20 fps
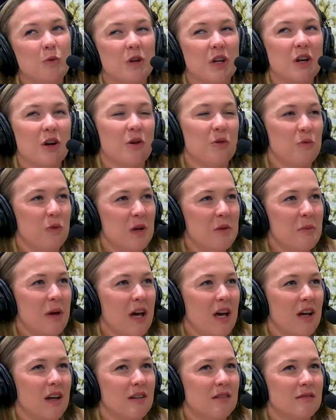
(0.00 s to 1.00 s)
we
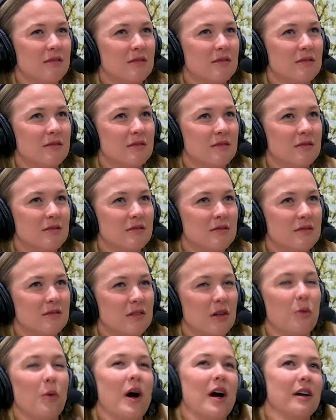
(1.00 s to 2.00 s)
met
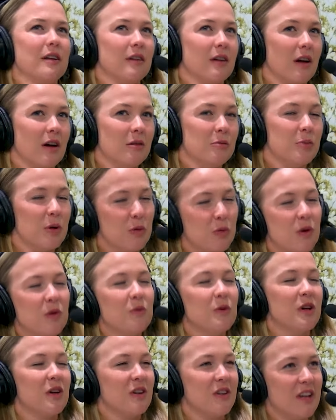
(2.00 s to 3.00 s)
a while ago, but we
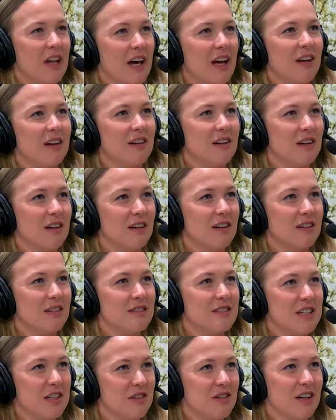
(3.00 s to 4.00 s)
went on
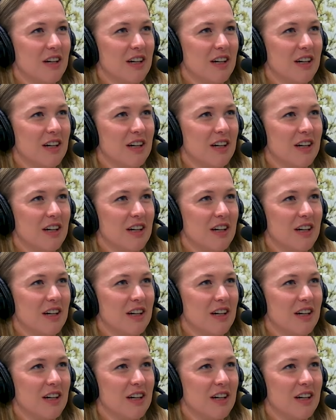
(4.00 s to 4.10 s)
that deer